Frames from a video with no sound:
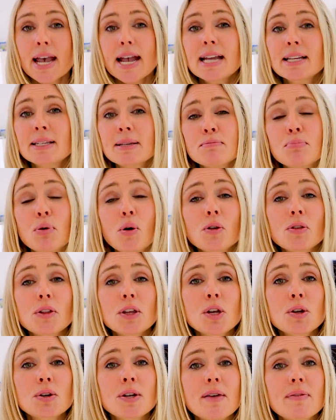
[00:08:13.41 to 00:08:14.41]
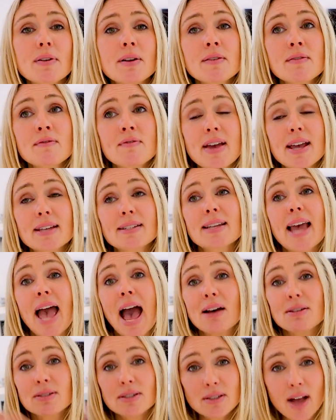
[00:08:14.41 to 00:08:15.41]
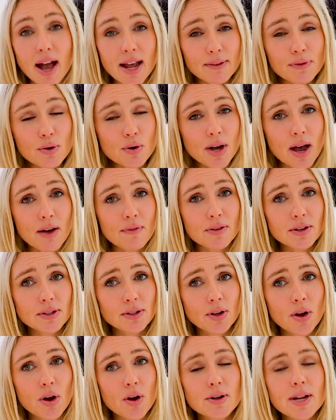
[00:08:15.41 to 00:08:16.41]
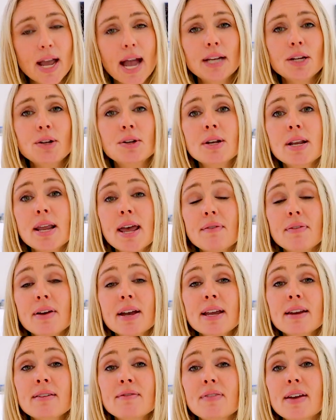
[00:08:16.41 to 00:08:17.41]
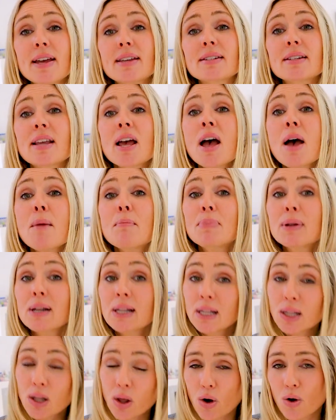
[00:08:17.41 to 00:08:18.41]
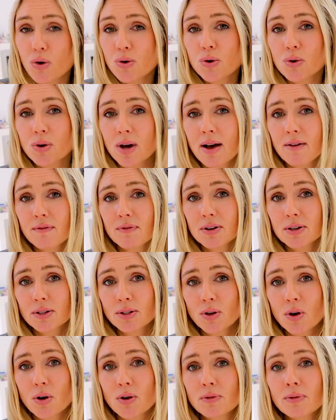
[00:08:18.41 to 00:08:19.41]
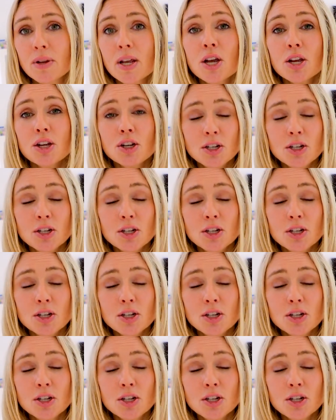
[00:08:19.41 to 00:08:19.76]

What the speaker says: It's important that you never invest outside of your comfort zone and you never invest below your comfort zone.